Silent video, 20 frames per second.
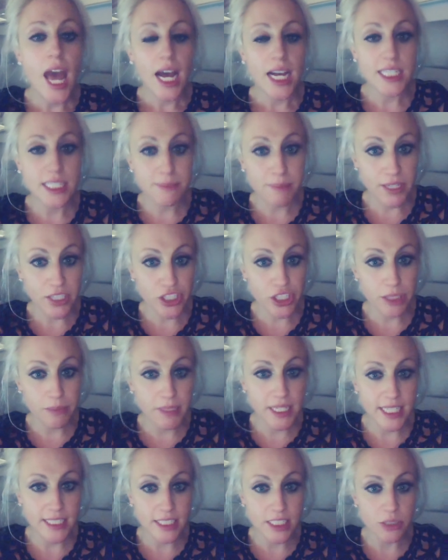Especially
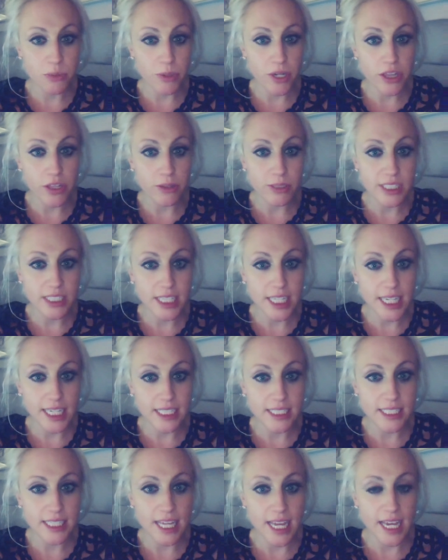because it's one of those
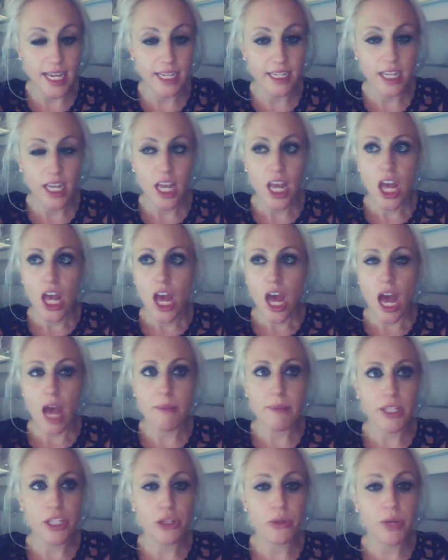things that,
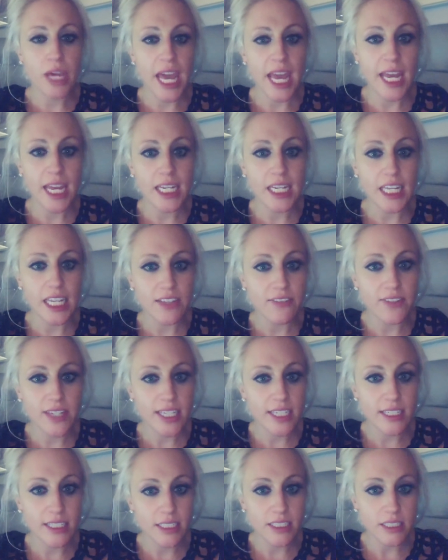you can't
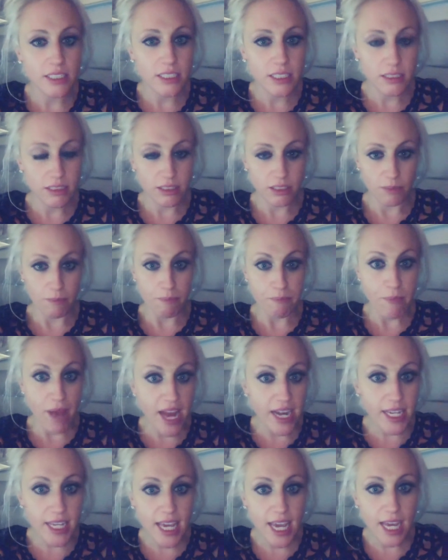even
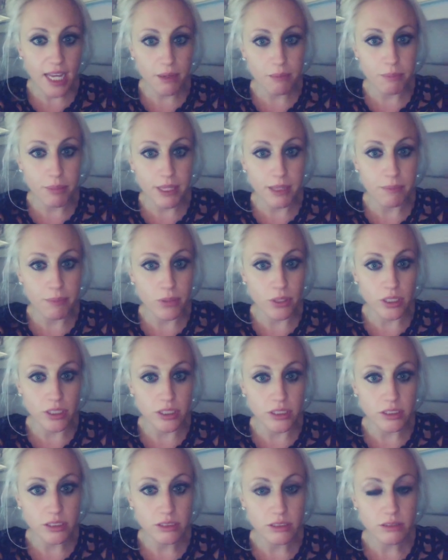medicate
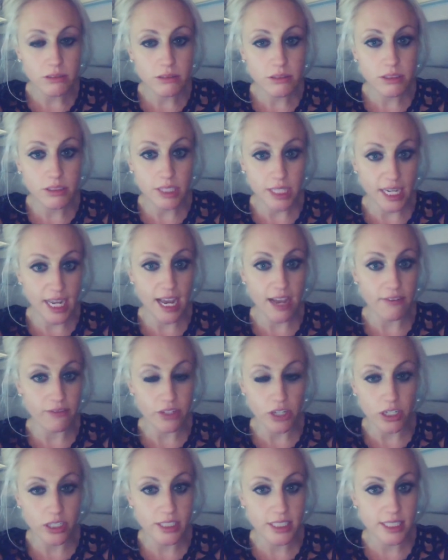people that have
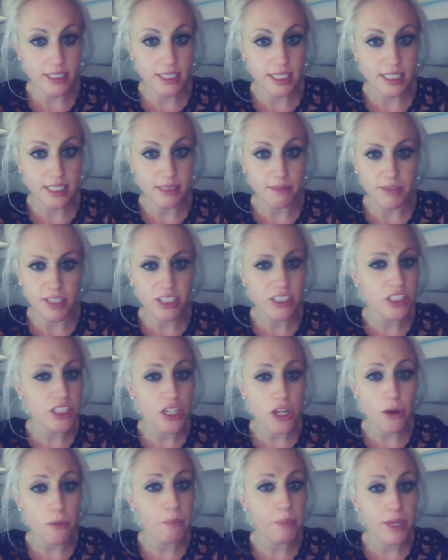narcissism. There's
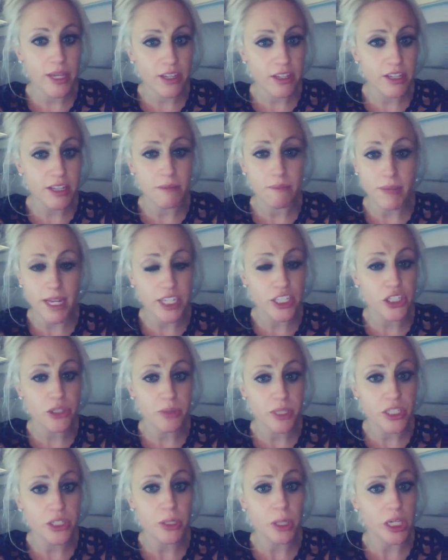no pill that makes you
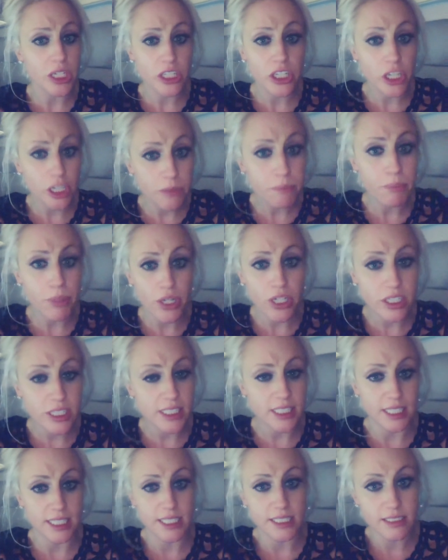into a good
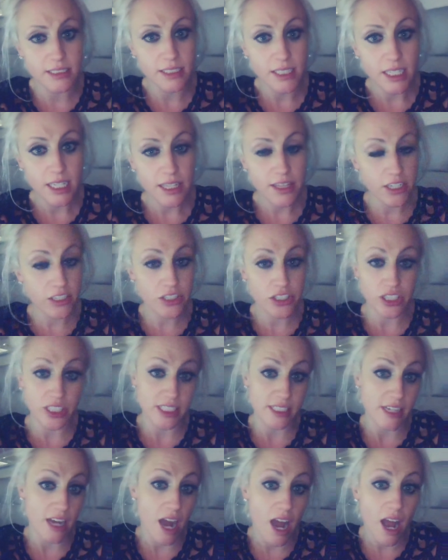person. There's
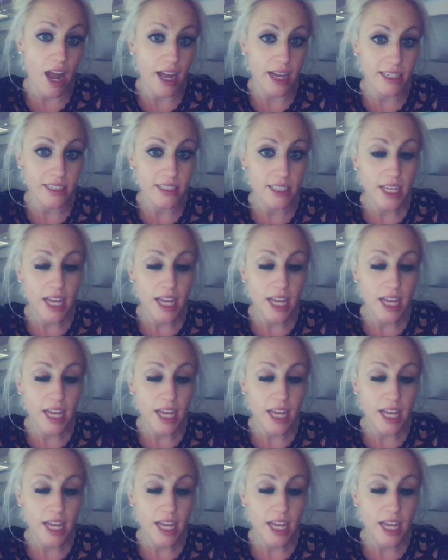just not.